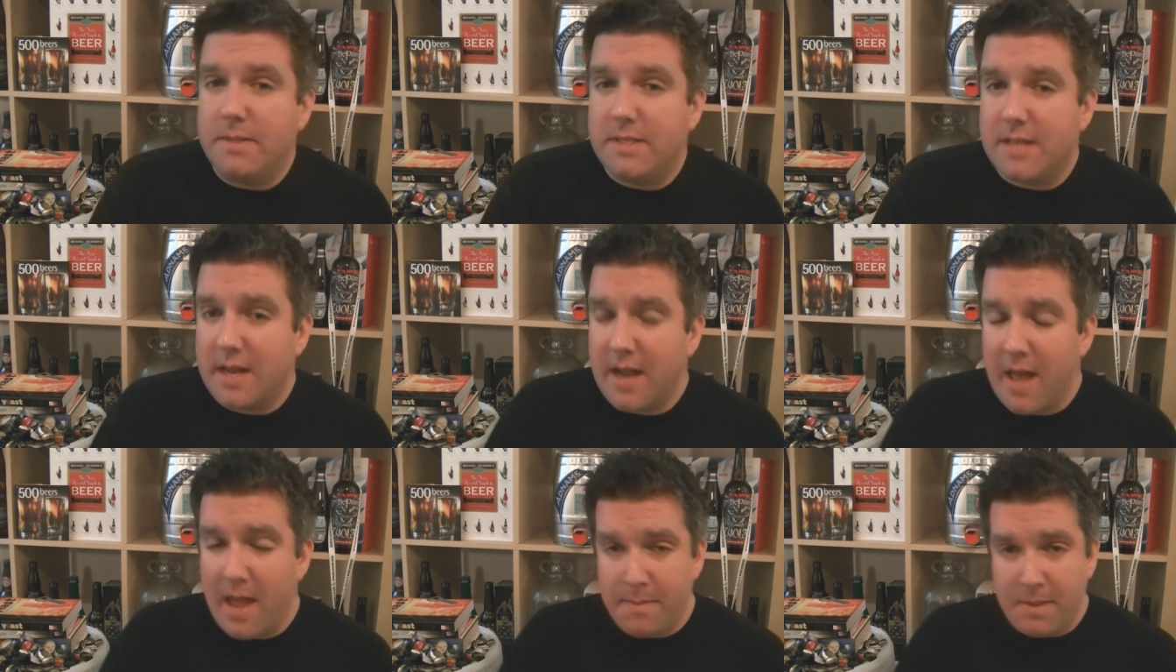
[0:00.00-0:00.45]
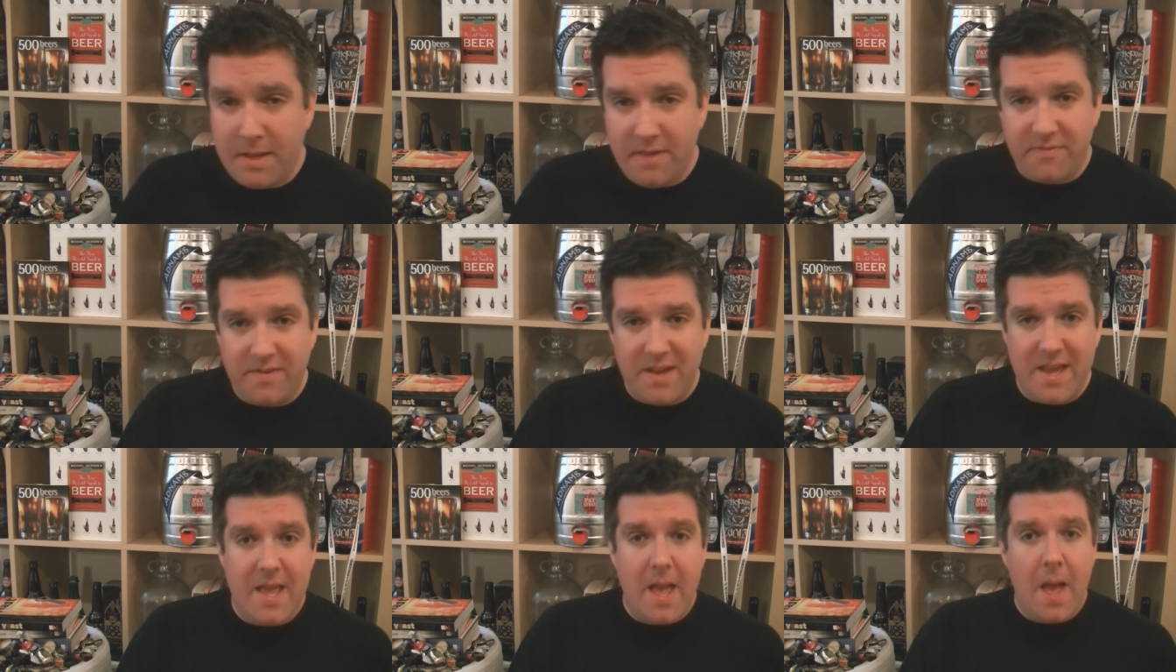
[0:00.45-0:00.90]

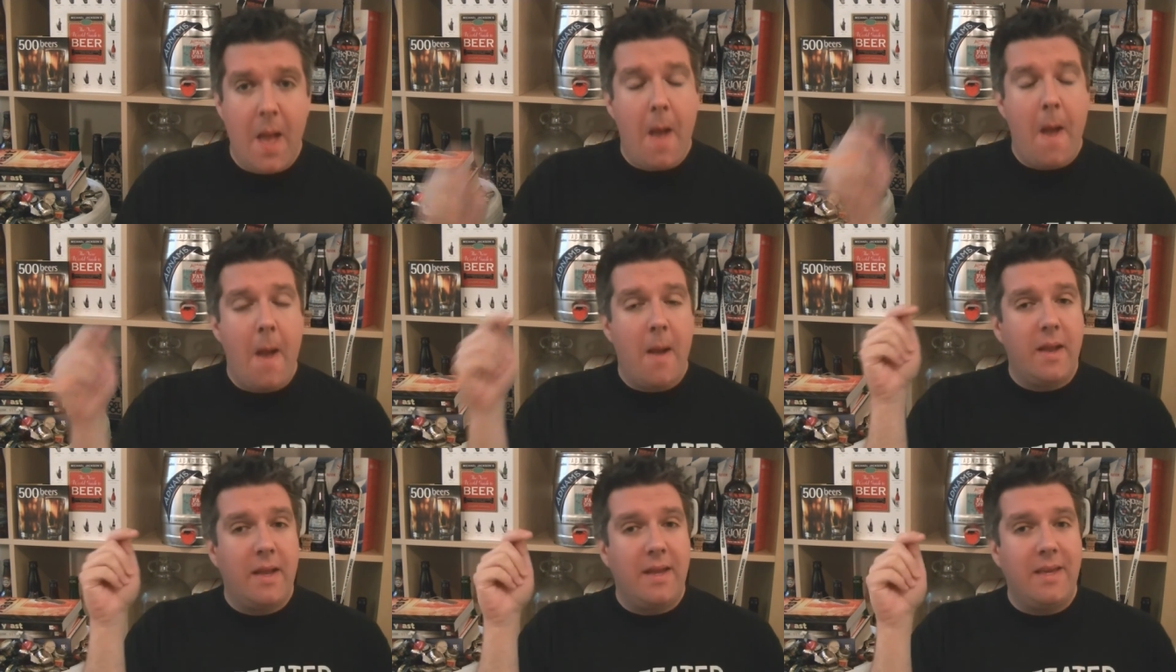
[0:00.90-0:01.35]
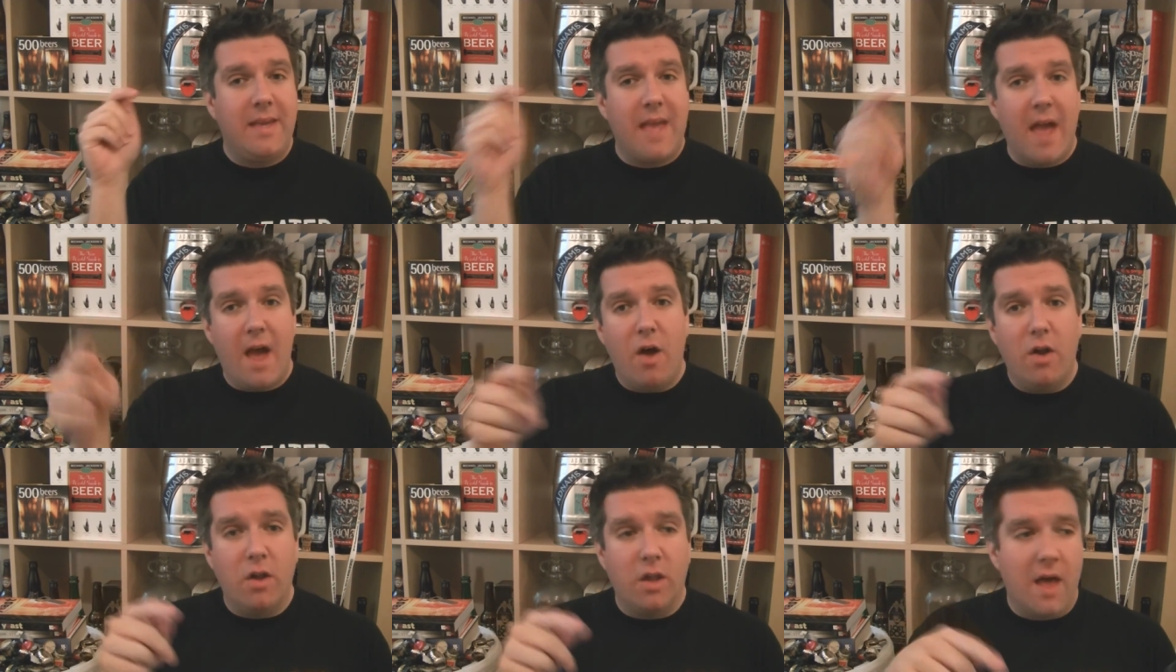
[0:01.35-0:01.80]
ABV.
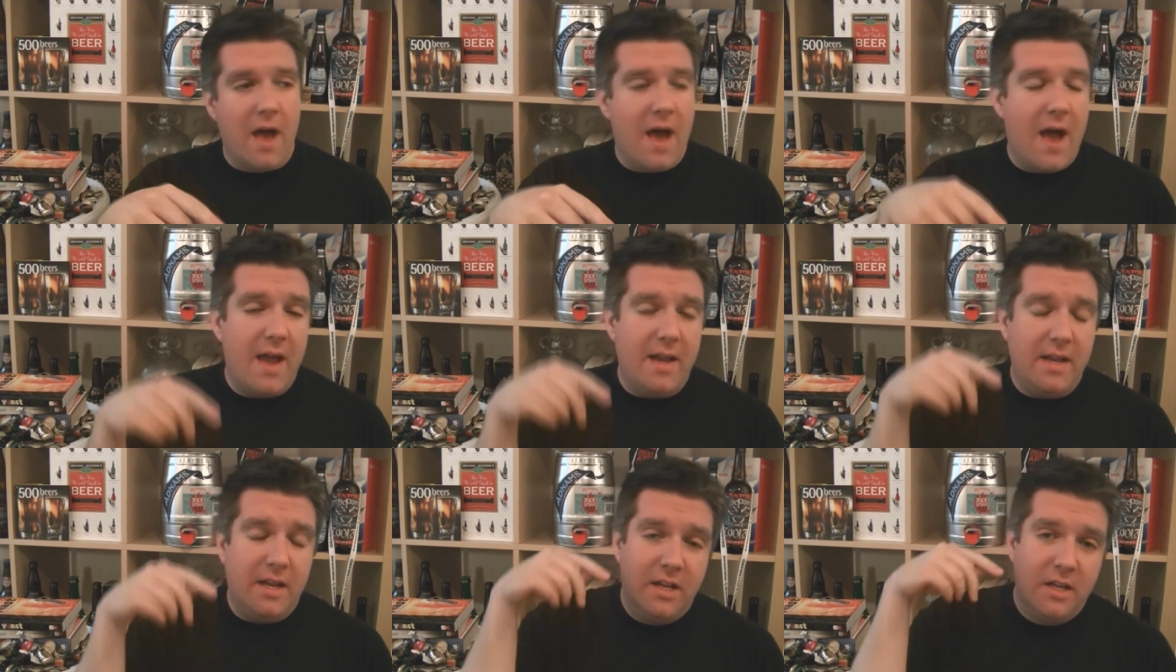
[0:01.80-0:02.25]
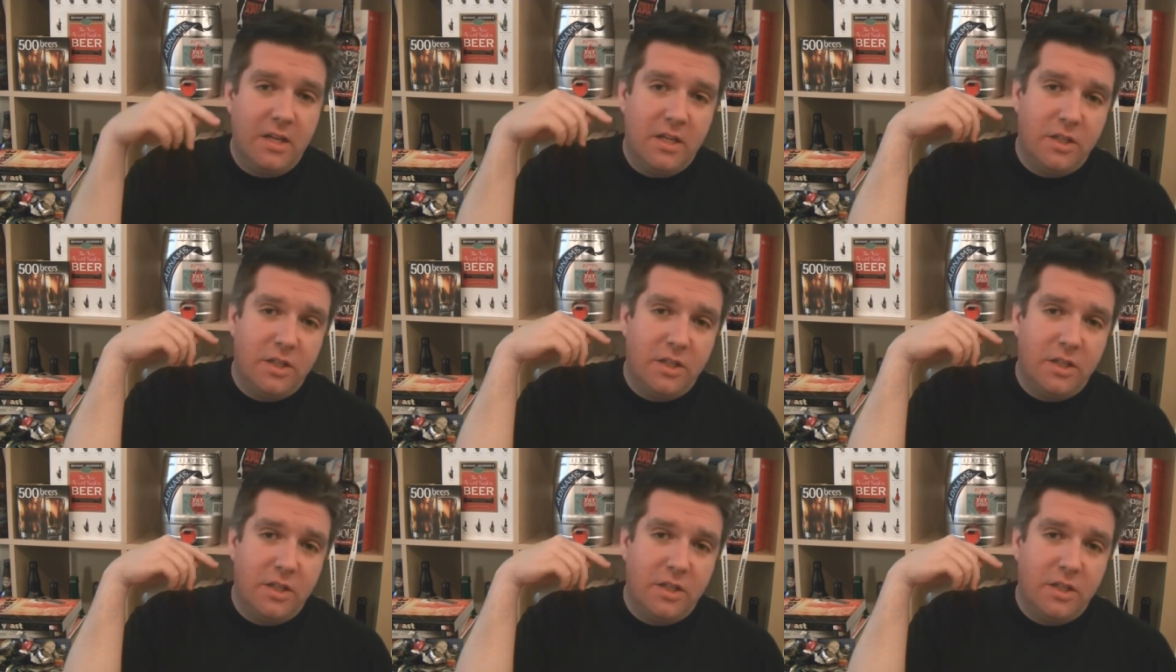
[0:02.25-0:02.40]
Get online,